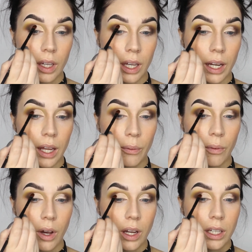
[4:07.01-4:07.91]
And I
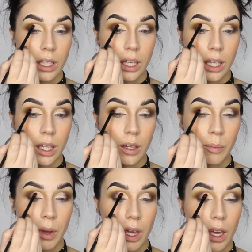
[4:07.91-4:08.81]
want to
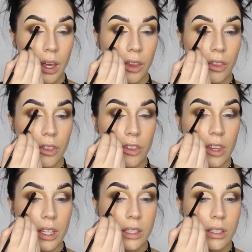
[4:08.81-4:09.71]
keep
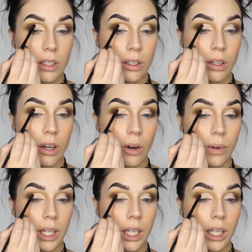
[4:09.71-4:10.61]
this
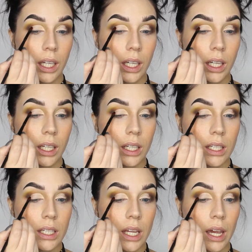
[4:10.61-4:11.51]
going in a
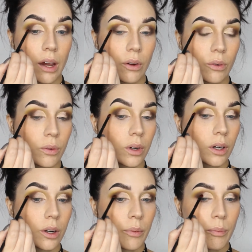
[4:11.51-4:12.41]

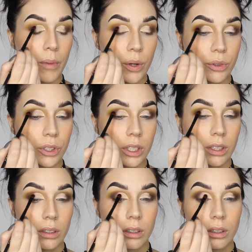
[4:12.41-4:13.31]
downward
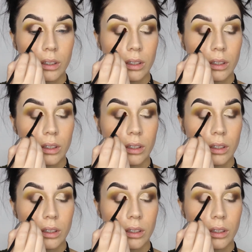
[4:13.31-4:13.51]
motion.